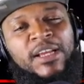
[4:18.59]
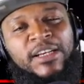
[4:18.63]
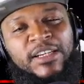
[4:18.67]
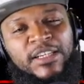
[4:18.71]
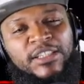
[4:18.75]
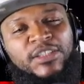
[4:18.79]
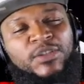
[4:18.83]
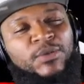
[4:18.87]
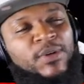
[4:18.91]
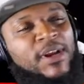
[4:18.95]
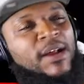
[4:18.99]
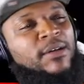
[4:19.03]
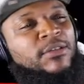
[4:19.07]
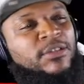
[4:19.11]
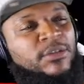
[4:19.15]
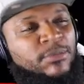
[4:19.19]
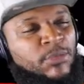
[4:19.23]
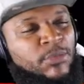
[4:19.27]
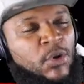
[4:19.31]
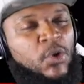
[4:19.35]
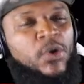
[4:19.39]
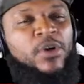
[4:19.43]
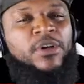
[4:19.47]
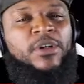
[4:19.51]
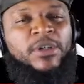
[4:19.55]
This is what I was
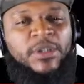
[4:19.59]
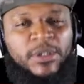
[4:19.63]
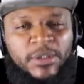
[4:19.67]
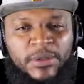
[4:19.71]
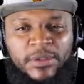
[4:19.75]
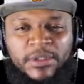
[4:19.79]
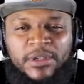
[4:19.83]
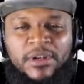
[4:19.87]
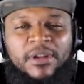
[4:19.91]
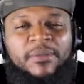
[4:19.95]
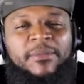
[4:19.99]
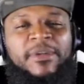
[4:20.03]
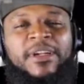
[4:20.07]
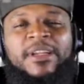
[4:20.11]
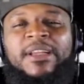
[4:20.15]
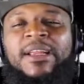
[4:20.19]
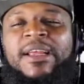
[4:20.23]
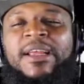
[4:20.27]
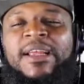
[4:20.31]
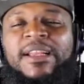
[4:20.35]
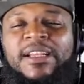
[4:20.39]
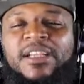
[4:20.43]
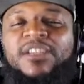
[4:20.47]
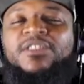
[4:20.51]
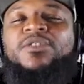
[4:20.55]
born to do. You know what I mean?
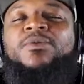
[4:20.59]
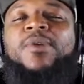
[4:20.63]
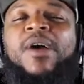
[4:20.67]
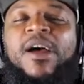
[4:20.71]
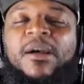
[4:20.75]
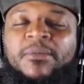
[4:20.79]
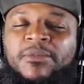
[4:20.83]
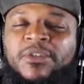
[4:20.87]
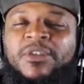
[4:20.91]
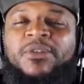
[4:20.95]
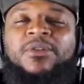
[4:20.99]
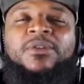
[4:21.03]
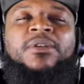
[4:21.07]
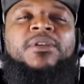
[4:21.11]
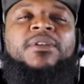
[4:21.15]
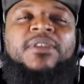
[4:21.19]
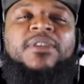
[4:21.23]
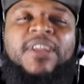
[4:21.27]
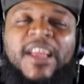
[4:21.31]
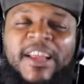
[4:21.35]
This is why I'm doing it.